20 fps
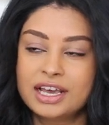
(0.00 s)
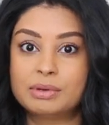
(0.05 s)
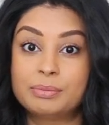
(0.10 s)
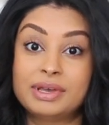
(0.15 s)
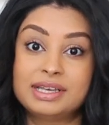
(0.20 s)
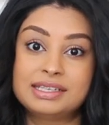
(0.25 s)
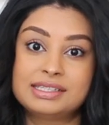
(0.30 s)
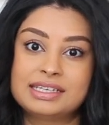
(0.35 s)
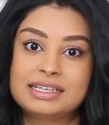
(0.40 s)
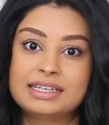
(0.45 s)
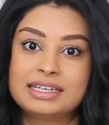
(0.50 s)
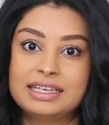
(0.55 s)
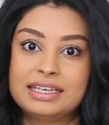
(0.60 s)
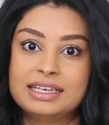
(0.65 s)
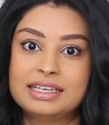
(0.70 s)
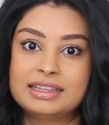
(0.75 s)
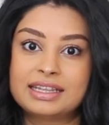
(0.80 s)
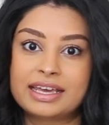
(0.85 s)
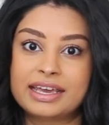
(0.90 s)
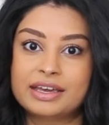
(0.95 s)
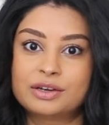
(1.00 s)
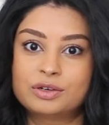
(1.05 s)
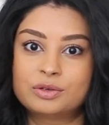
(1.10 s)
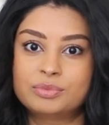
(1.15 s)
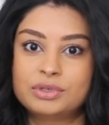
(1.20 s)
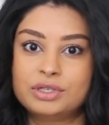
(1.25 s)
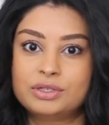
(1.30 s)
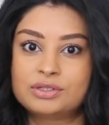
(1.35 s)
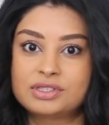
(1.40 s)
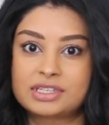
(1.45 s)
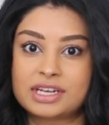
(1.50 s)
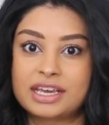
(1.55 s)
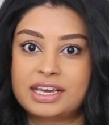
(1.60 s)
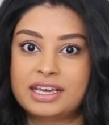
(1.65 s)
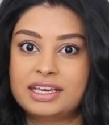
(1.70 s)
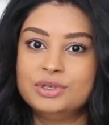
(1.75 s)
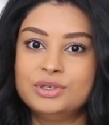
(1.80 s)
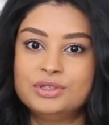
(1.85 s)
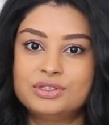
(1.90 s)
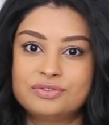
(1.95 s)
But basically they help you
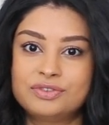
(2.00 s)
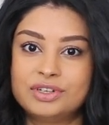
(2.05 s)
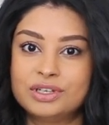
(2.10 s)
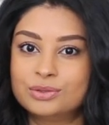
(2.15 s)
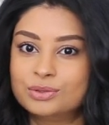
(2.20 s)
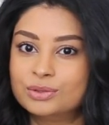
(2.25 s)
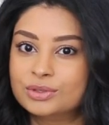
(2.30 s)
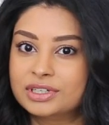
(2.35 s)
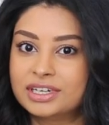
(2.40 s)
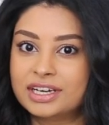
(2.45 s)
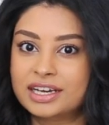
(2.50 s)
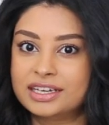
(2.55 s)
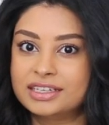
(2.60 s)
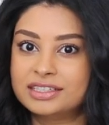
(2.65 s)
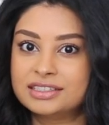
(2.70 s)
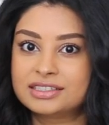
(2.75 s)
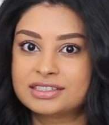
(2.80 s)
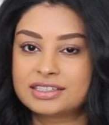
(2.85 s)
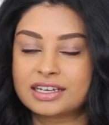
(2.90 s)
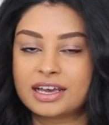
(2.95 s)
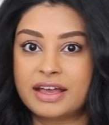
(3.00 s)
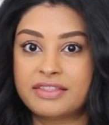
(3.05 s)
stay beautifully organized